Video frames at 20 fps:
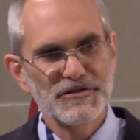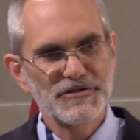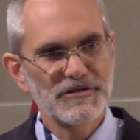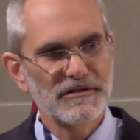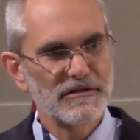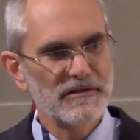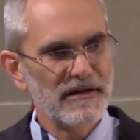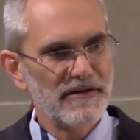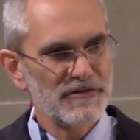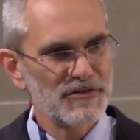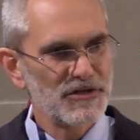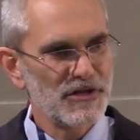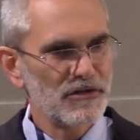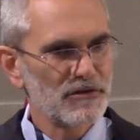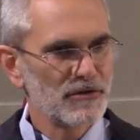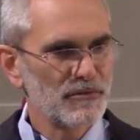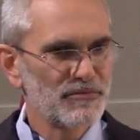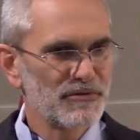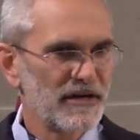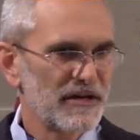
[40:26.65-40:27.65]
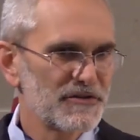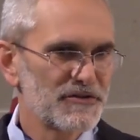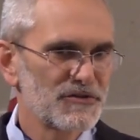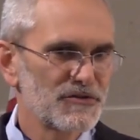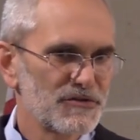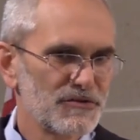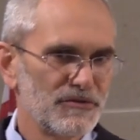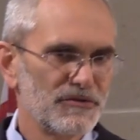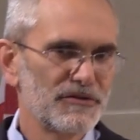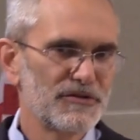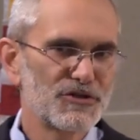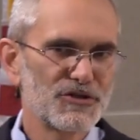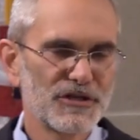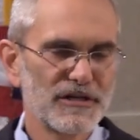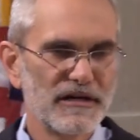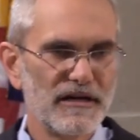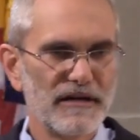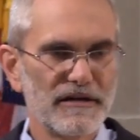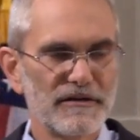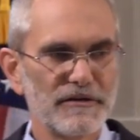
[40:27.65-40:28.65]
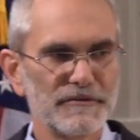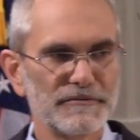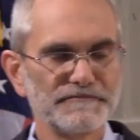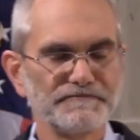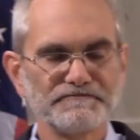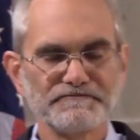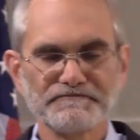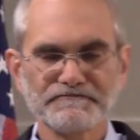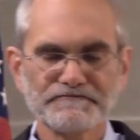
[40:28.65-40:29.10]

it's an uh, evangelical Protestant school in Chicago.